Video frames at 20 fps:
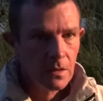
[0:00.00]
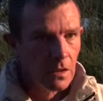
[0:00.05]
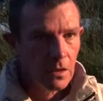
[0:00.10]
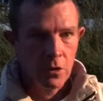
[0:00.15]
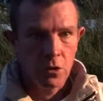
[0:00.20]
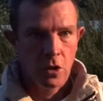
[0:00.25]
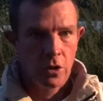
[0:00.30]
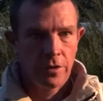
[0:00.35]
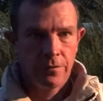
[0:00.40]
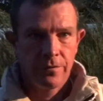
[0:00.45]

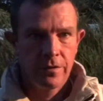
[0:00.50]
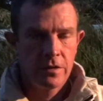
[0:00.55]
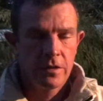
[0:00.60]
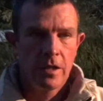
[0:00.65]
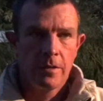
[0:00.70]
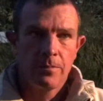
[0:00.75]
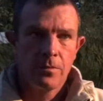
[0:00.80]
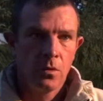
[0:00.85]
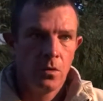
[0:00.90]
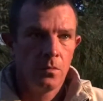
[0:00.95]
Not if it's
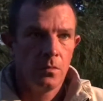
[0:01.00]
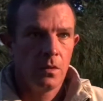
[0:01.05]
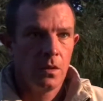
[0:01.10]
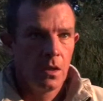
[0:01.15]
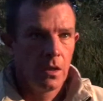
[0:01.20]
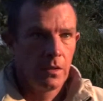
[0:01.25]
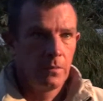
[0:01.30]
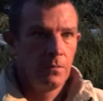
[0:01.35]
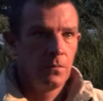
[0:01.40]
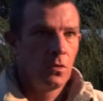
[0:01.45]
abnormal,
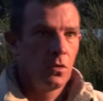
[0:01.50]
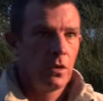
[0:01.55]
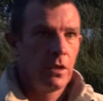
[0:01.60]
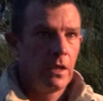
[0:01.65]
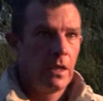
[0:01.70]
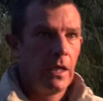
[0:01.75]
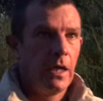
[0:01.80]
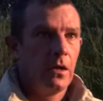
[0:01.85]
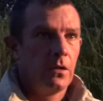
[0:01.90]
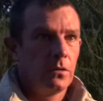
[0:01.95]
I'm not
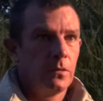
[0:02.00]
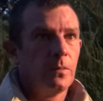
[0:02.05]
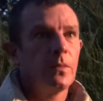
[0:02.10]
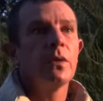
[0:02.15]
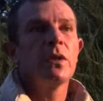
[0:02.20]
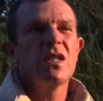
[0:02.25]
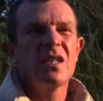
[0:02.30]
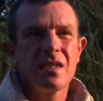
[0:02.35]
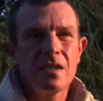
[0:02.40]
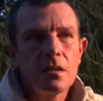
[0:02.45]
allowed.
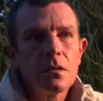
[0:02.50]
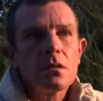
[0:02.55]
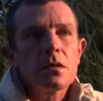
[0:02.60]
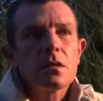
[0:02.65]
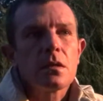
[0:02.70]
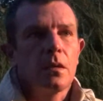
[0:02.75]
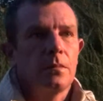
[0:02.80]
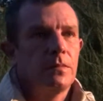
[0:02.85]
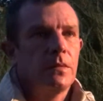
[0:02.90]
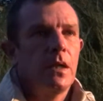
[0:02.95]
We steal
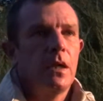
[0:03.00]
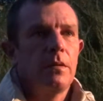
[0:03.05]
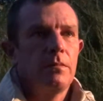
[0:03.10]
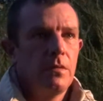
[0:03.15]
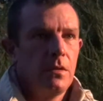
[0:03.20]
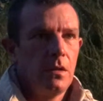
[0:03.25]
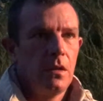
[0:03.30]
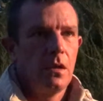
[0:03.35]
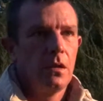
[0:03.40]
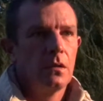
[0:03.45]
sometimes, yeah.